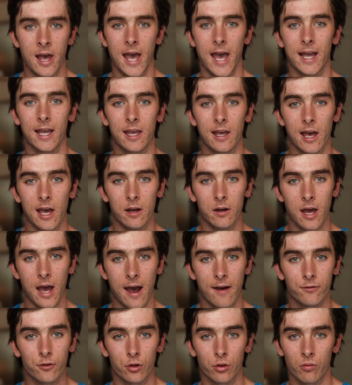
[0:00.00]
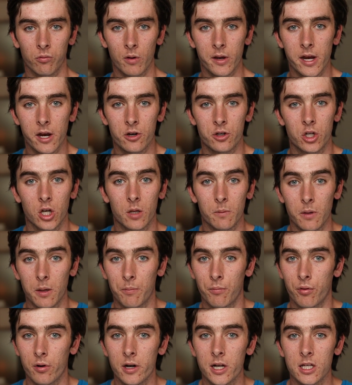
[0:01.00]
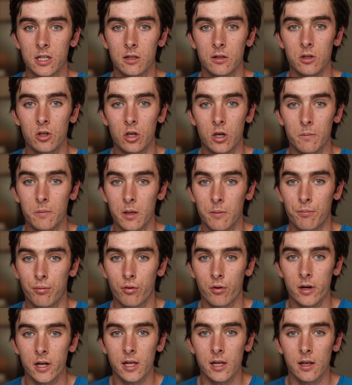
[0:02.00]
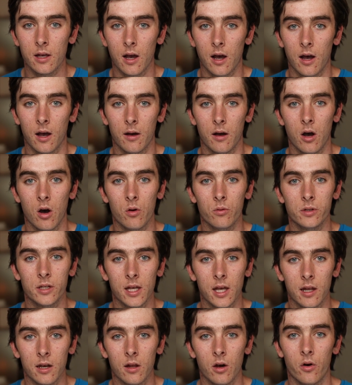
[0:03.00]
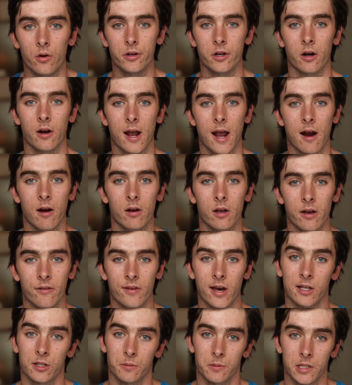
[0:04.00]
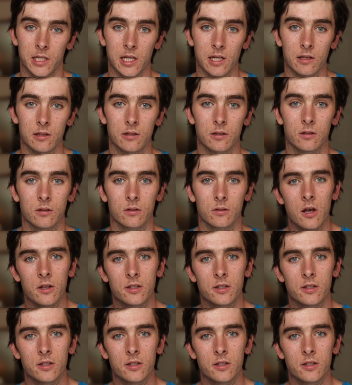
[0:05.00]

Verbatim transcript: And, and after three years, you could be pretty, you could be pretty uh, honed in on your area of expertise.